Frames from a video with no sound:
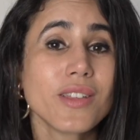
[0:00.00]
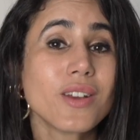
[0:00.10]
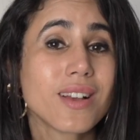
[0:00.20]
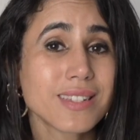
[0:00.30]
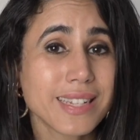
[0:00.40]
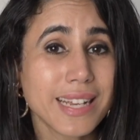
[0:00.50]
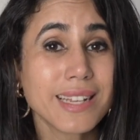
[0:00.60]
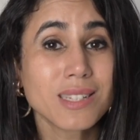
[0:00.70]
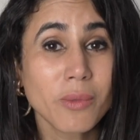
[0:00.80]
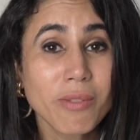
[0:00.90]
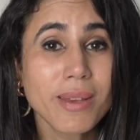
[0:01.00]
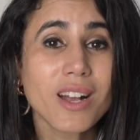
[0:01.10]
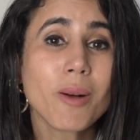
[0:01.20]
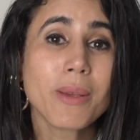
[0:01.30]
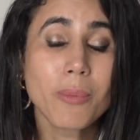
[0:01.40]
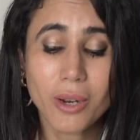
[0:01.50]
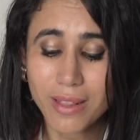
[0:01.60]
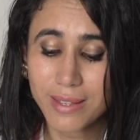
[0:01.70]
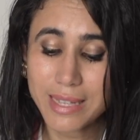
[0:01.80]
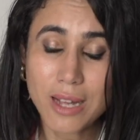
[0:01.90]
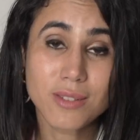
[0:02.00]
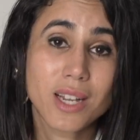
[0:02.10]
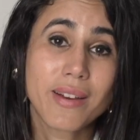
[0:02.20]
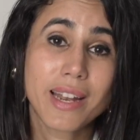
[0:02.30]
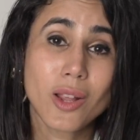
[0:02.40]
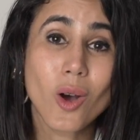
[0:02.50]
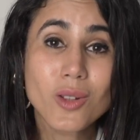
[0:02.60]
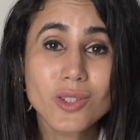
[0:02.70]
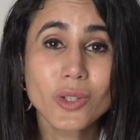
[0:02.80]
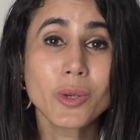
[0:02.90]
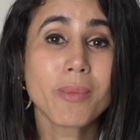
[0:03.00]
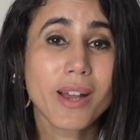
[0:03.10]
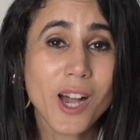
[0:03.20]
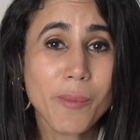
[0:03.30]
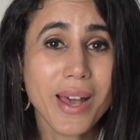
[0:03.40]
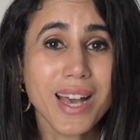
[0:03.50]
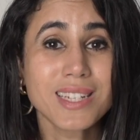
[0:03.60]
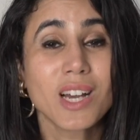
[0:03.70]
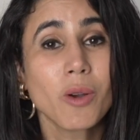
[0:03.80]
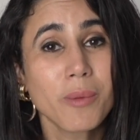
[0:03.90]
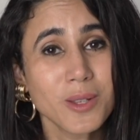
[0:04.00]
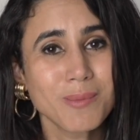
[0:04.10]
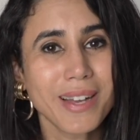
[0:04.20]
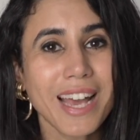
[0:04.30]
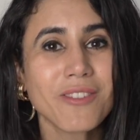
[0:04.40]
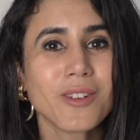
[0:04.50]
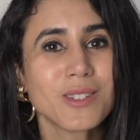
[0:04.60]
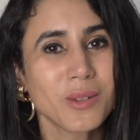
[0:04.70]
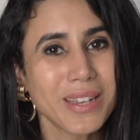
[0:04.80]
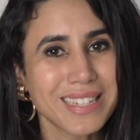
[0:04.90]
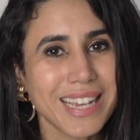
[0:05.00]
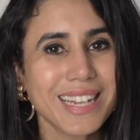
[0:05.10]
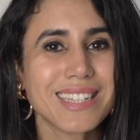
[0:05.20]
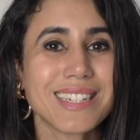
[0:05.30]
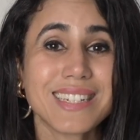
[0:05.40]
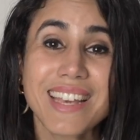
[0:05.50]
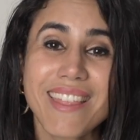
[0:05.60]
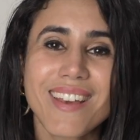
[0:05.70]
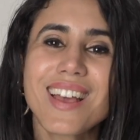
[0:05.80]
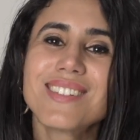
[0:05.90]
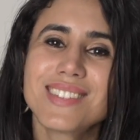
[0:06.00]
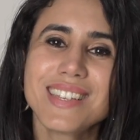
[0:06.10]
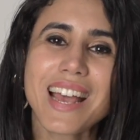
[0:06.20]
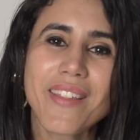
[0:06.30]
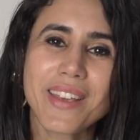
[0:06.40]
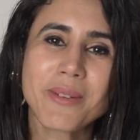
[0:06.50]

that you guys can take a listen with me, I'll be putting the sounds directly onto my iPad. I won't be using my headphones so that we can take a listen together and see how they